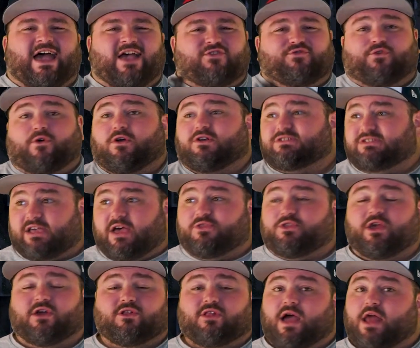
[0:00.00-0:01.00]
As far as South
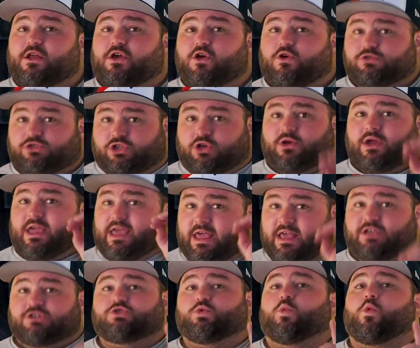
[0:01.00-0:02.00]
Carolina goes, there
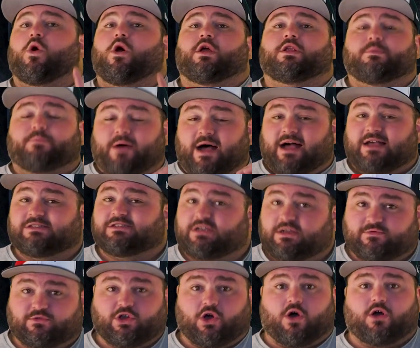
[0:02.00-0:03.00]
is one
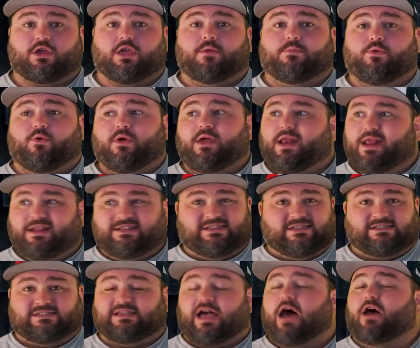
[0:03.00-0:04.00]
positive talking point, and it's a
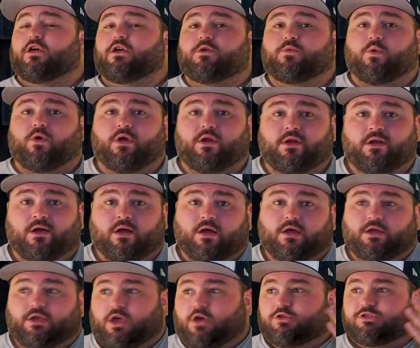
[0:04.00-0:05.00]
solid one.
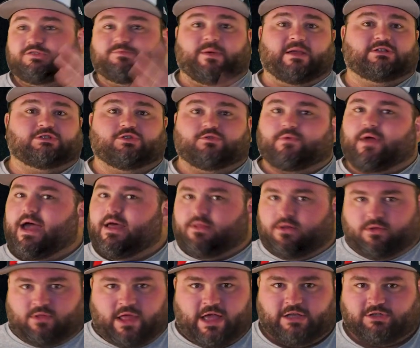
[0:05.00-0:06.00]
Yo, Spencer
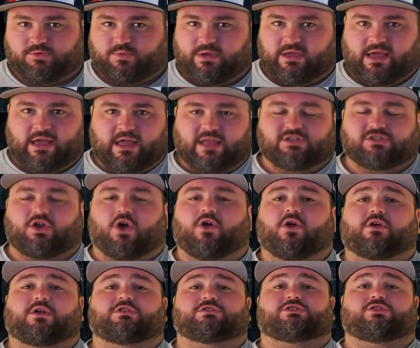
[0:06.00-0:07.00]
Rattler last week against
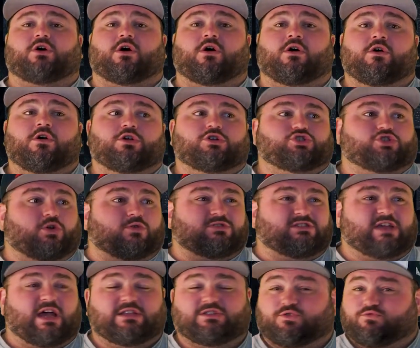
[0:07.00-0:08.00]
Arkansas showed
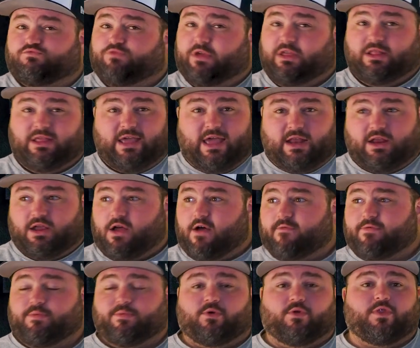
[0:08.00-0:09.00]
signs of really getting
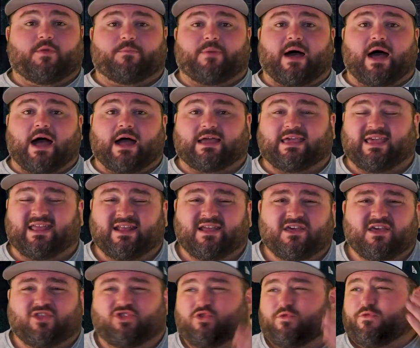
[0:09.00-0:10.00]
comfortable in the pocket,
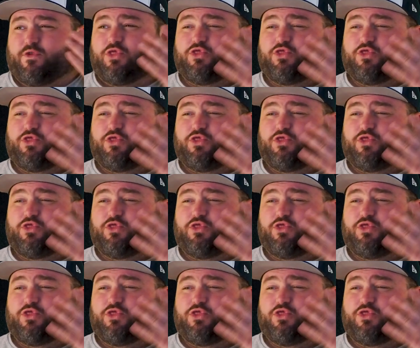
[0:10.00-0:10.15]
threw for